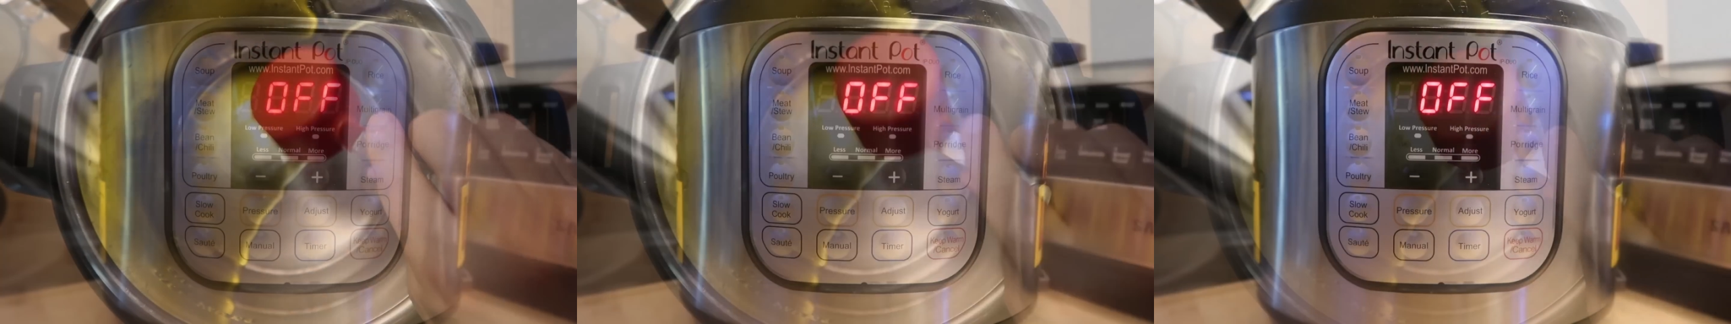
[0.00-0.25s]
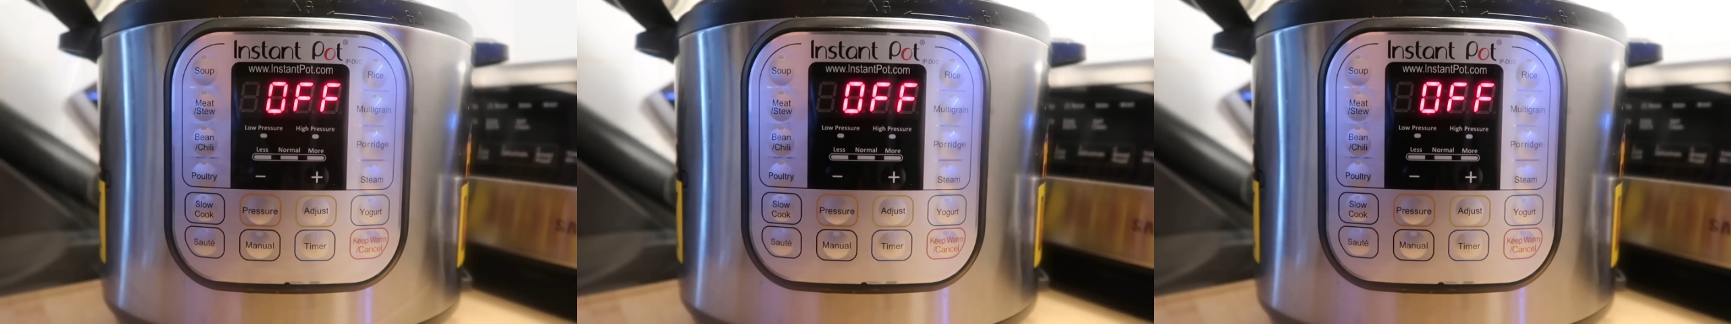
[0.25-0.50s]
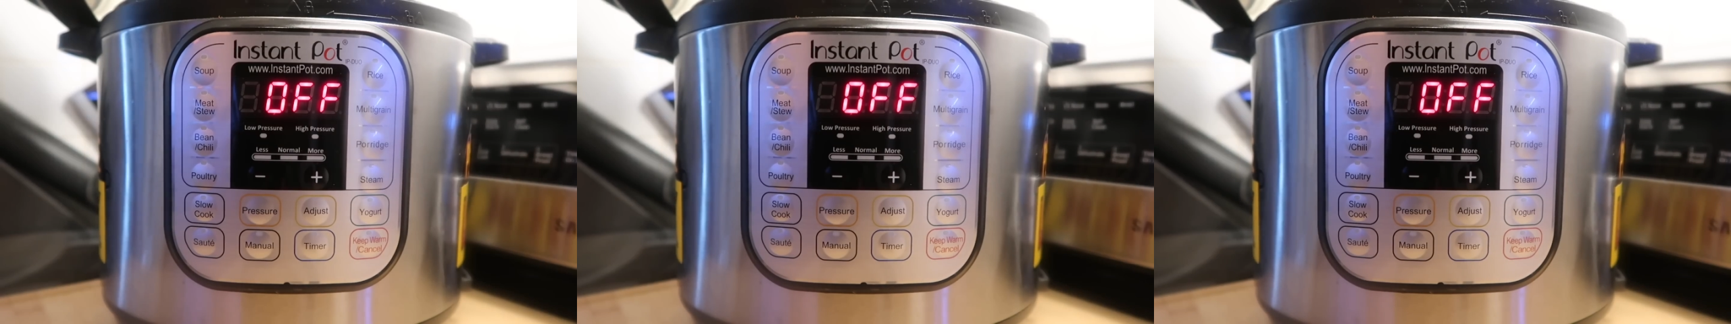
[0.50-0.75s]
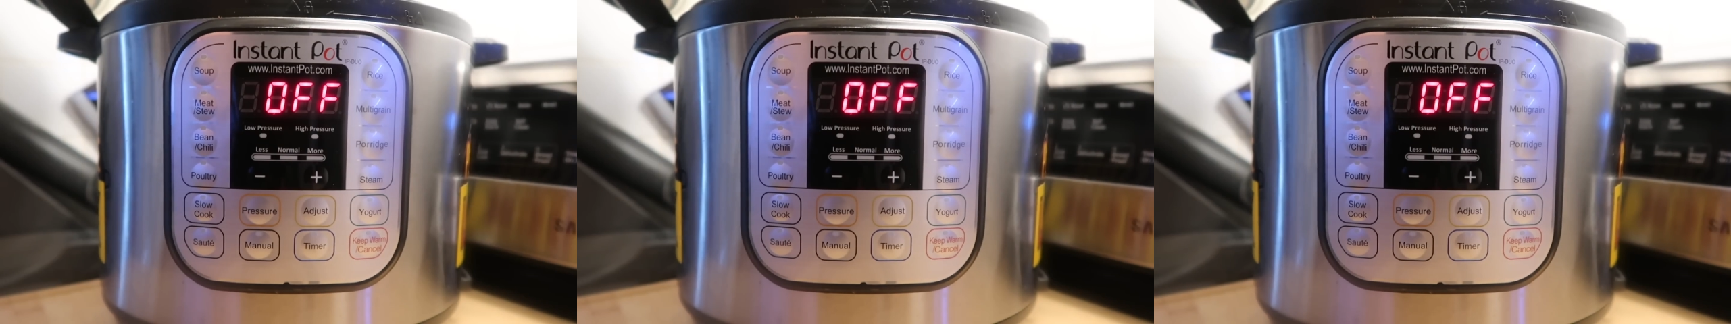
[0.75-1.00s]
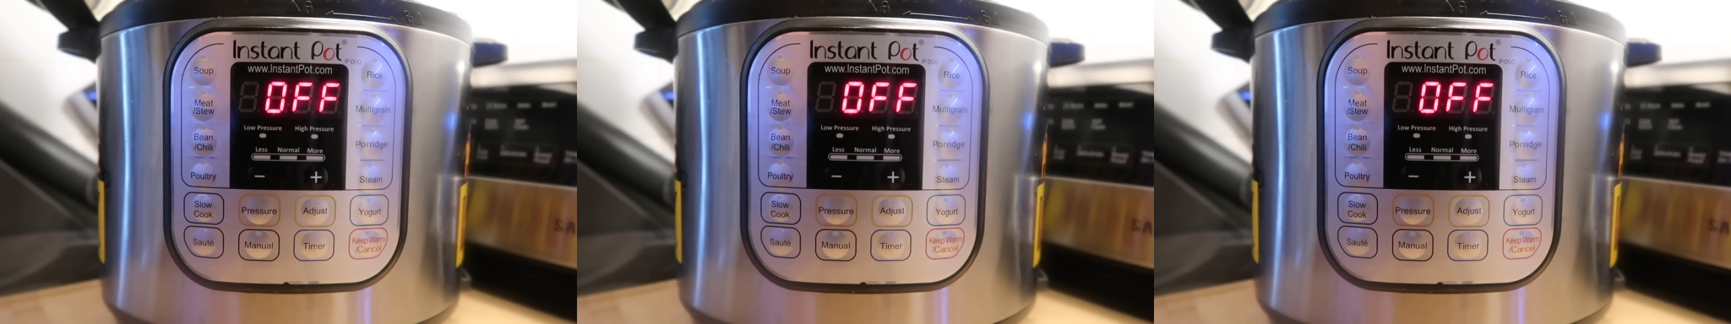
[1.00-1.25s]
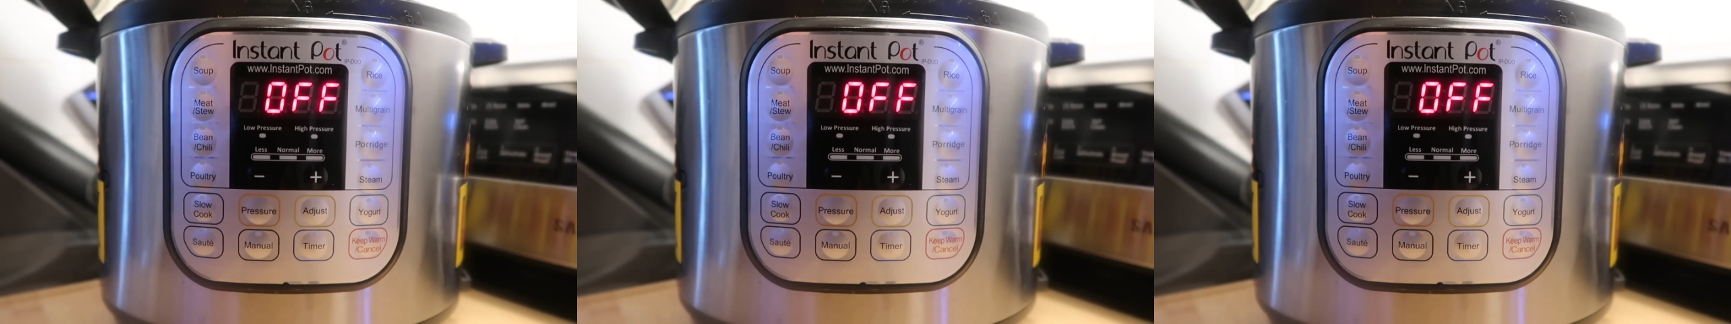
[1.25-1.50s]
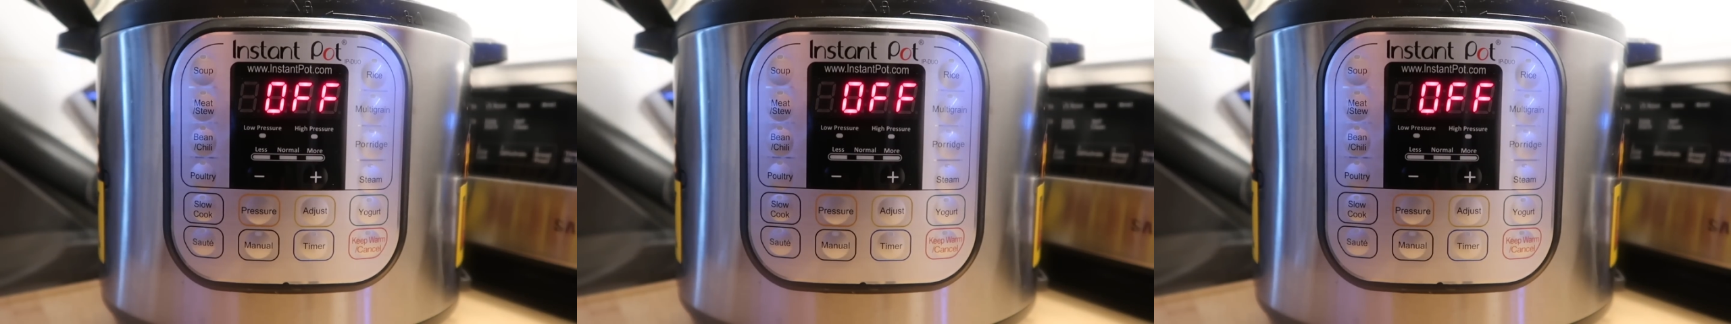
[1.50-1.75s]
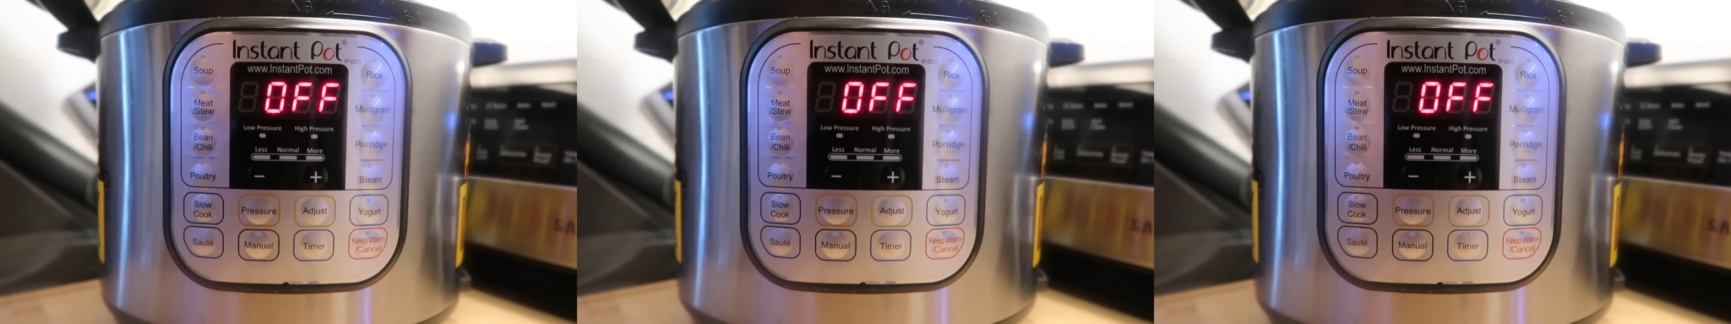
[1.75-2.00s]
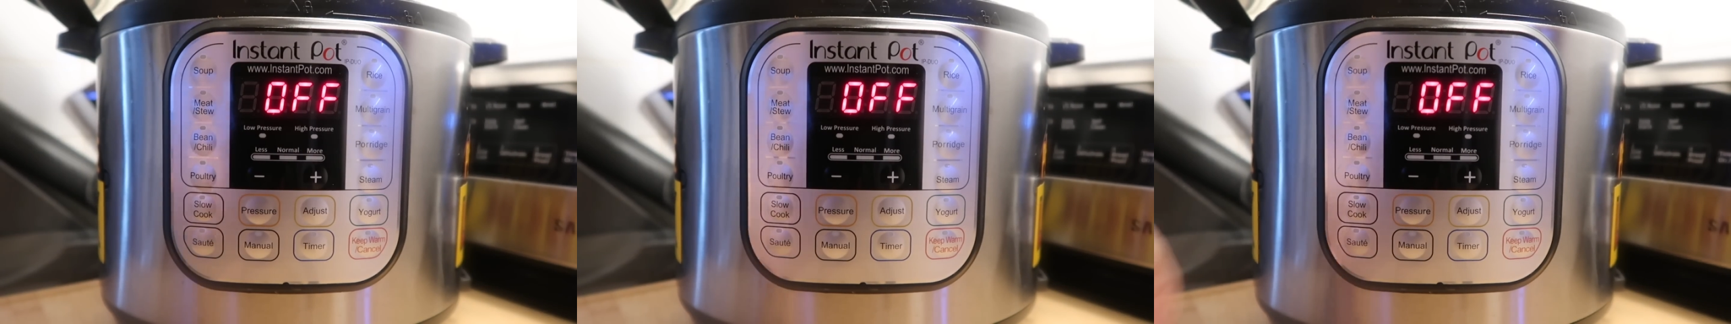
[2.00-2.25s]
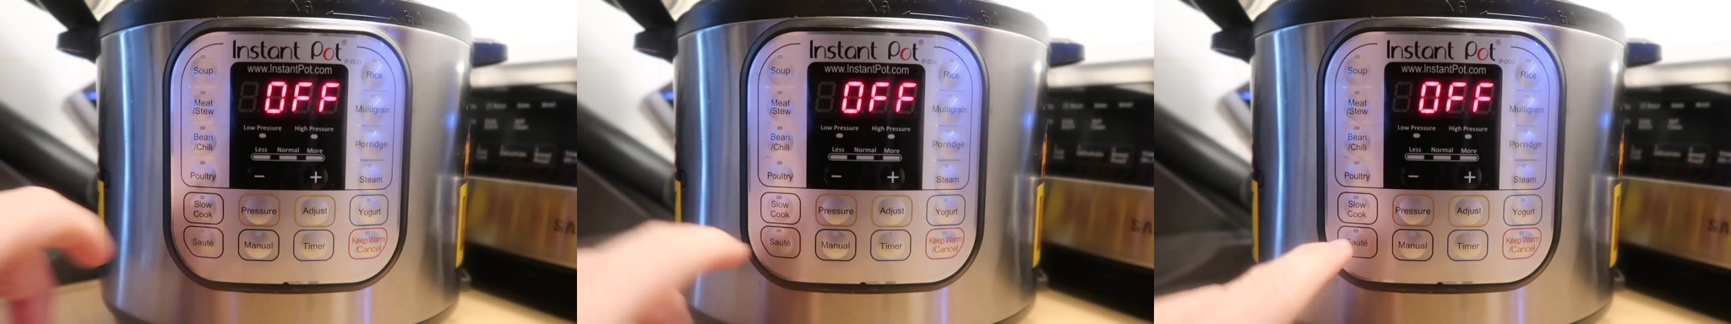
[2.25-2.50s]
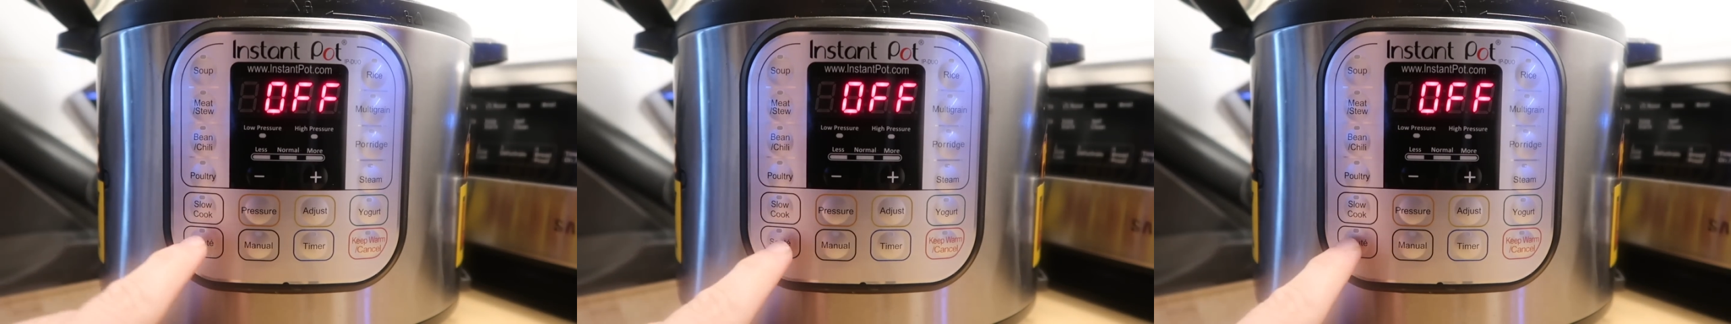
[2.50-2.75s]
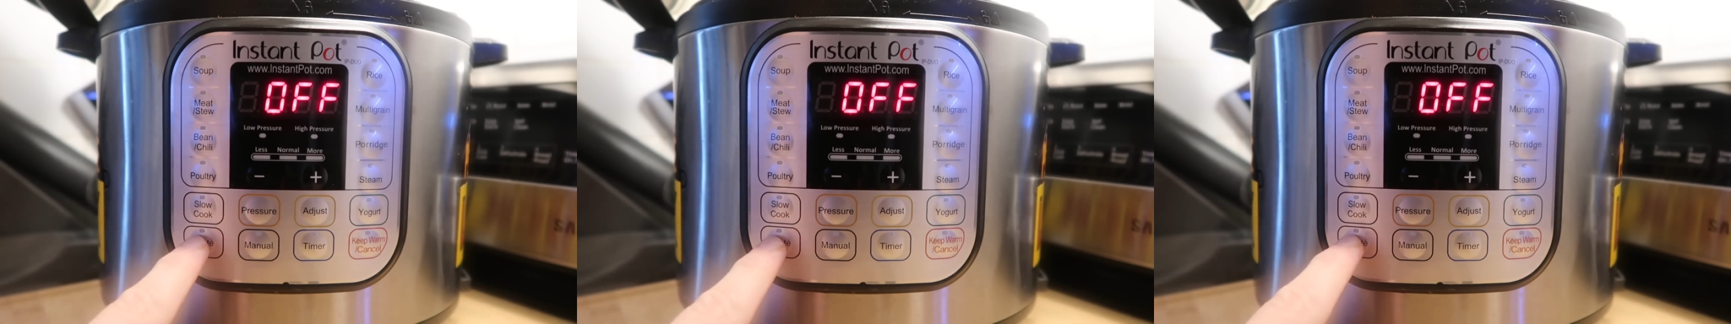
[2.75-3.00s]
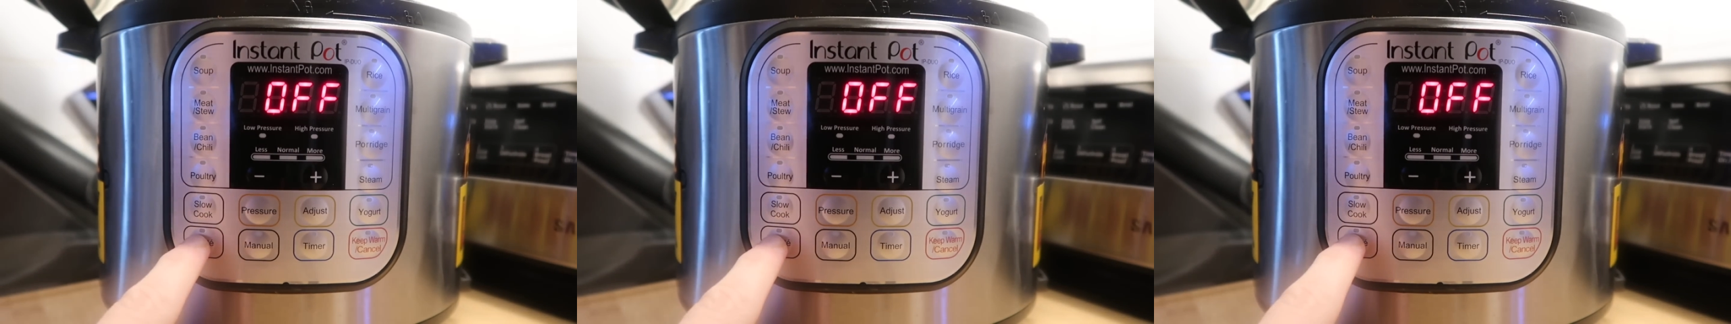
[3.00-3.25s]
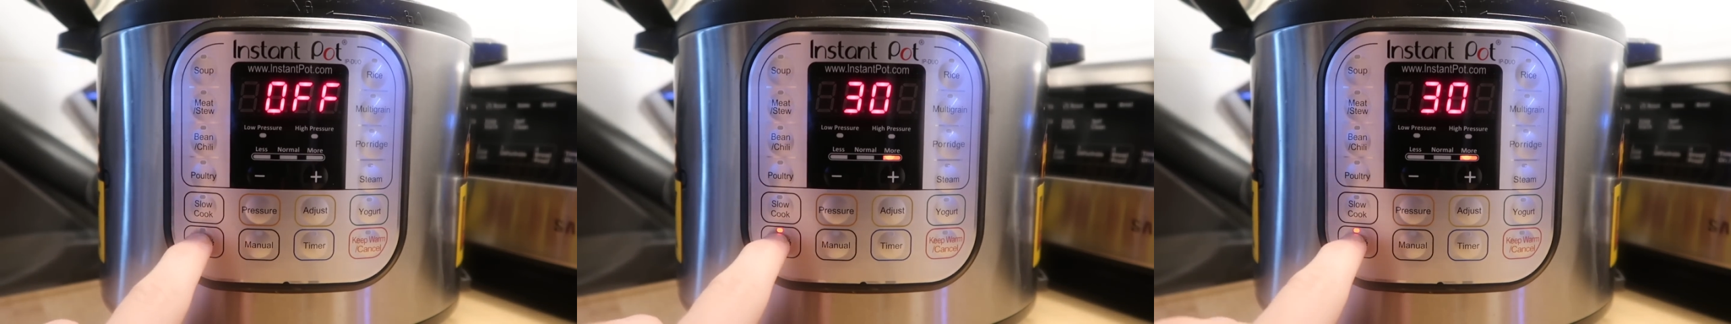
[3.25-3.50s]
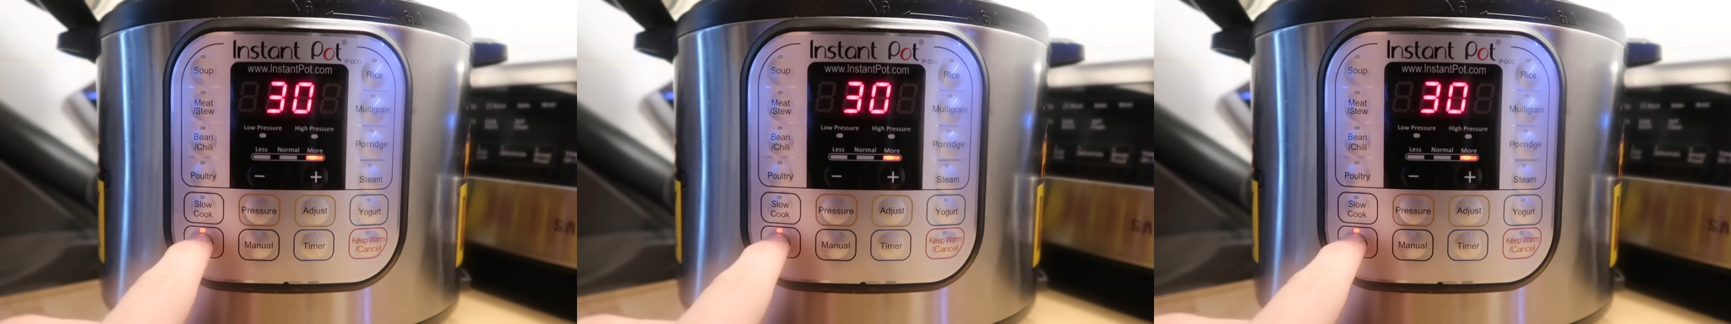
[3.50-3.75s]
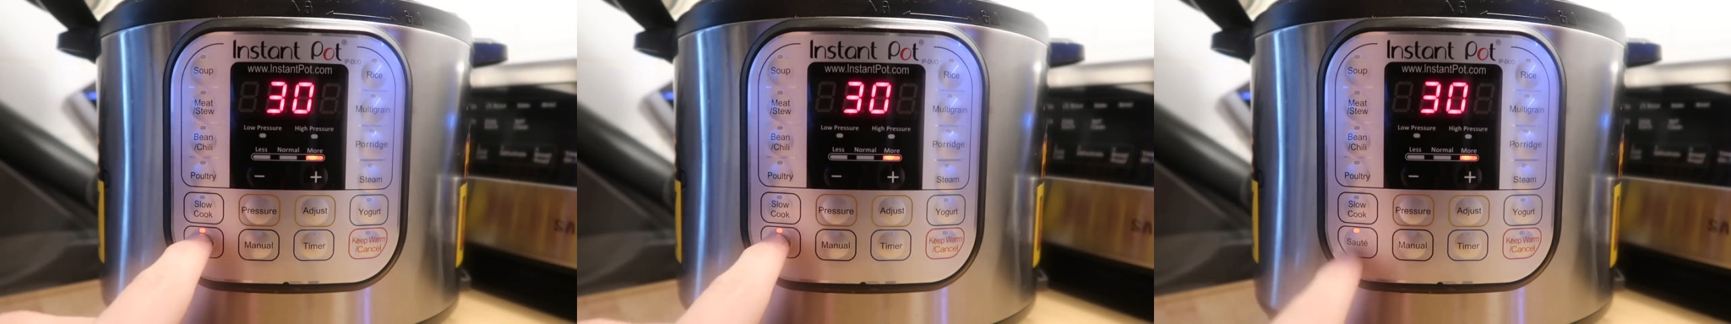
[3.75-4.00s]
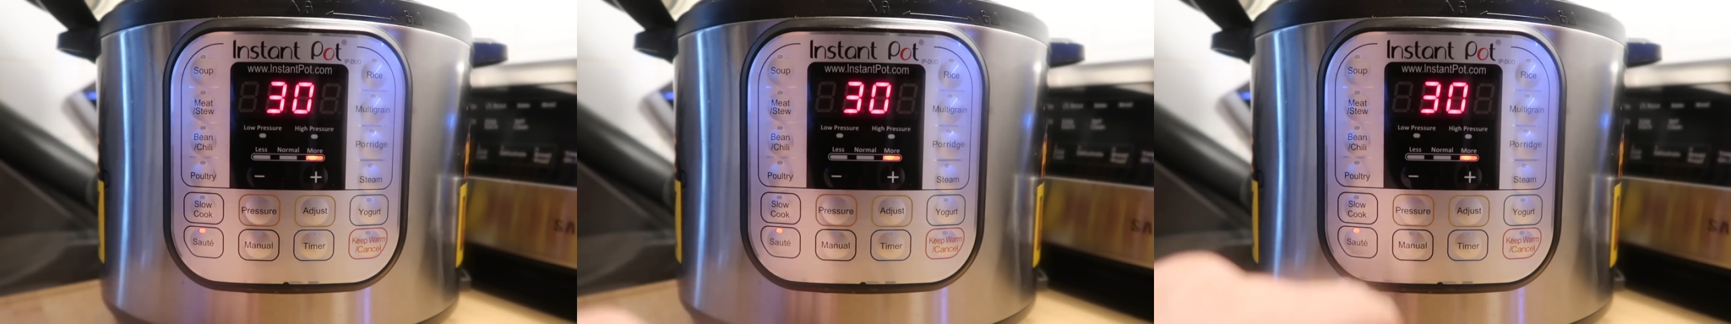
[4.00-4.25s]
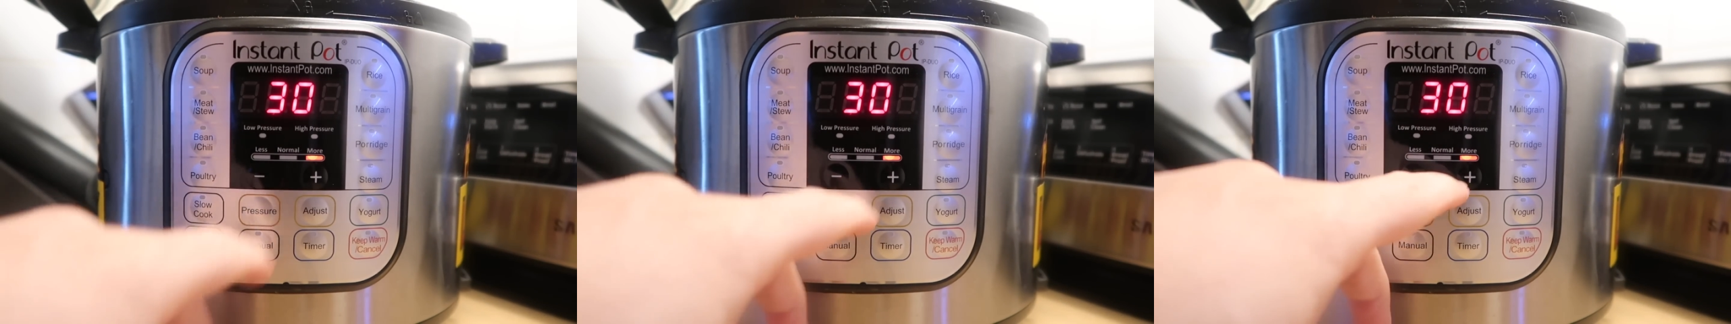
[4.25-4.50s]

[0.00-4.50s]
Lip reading: (no speaker visible)